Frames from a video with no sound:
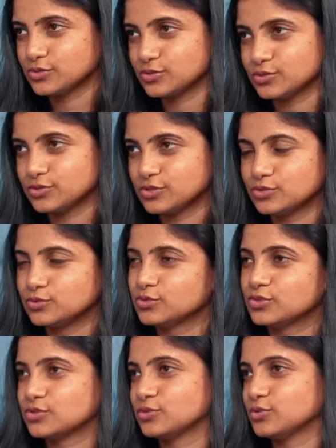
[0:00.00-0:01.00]
you
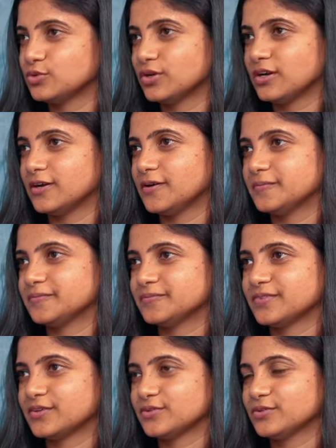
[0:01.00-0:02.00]
do through
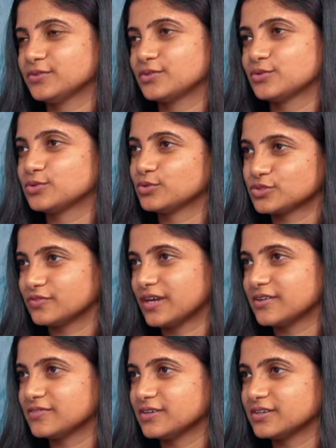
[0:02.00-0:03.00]
um, you know through those five